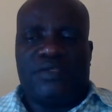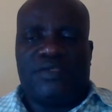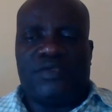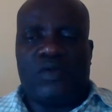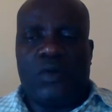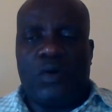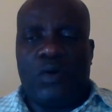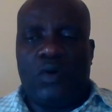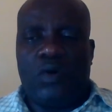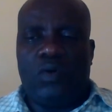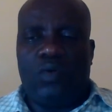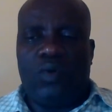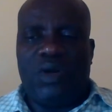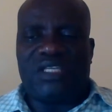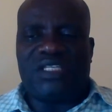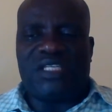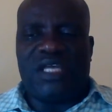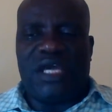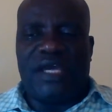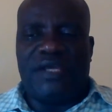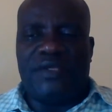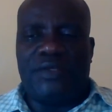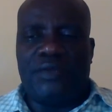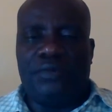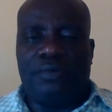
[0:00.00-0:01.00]
So what
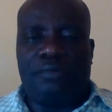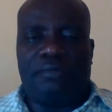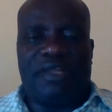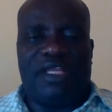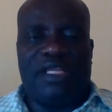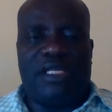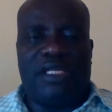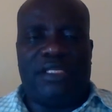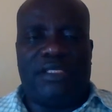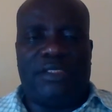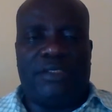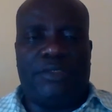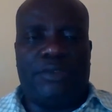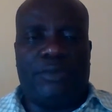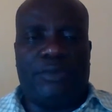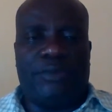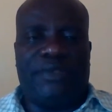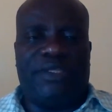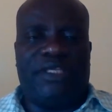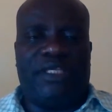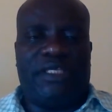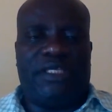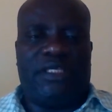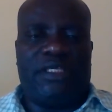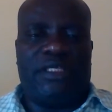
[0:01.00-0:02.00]
are you really
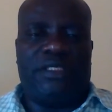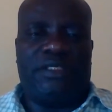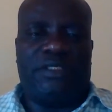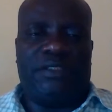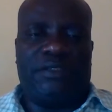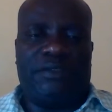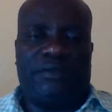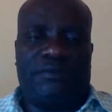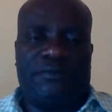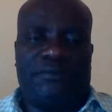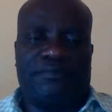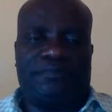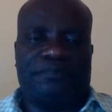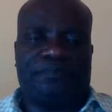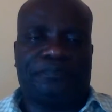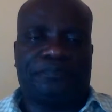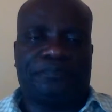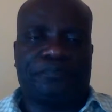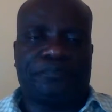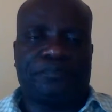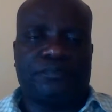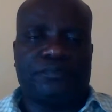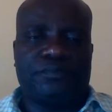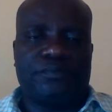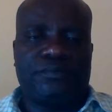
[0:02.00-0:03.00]
doing here?
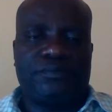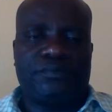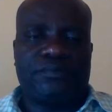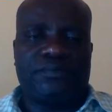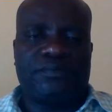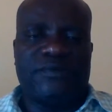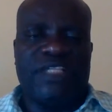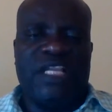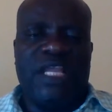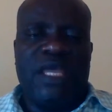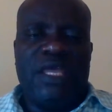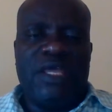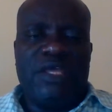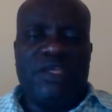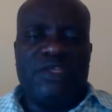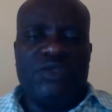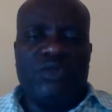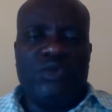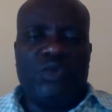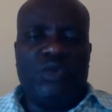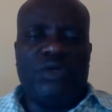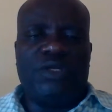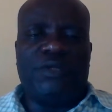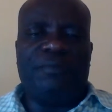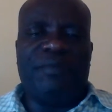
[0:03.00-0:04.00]

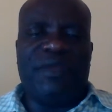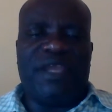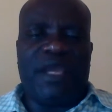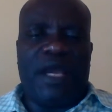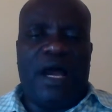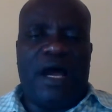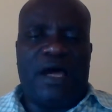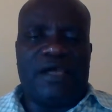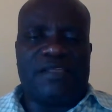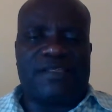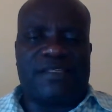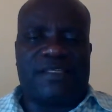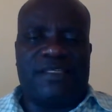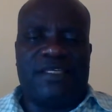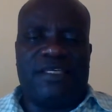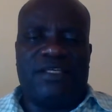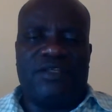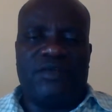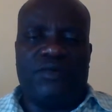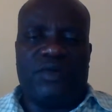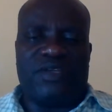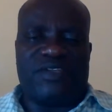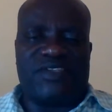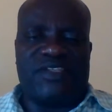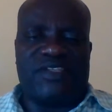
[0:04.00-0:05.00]
You would be
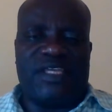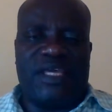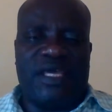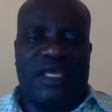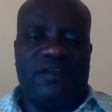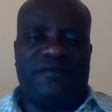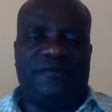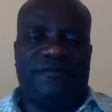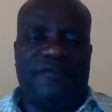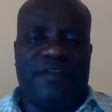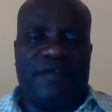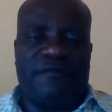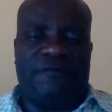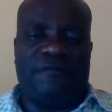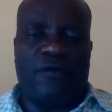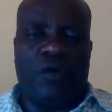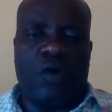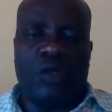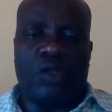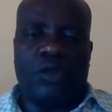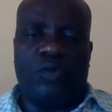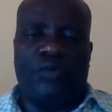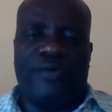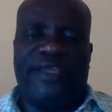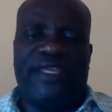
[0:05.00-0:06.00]
asking yourself the
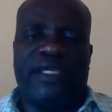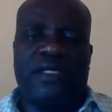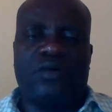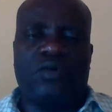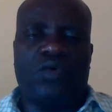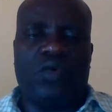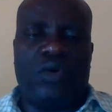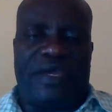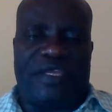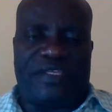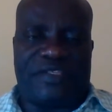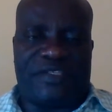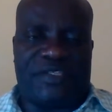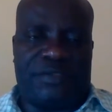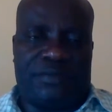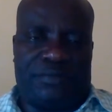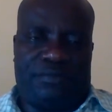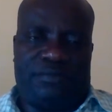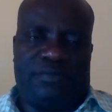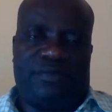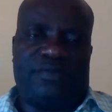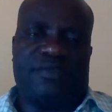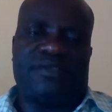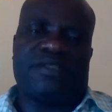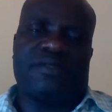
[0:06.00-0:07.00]
following
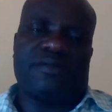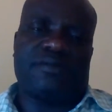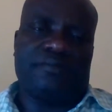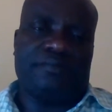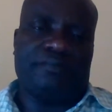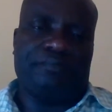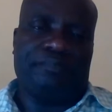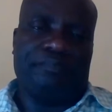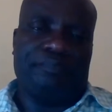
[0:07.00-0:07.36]
questions.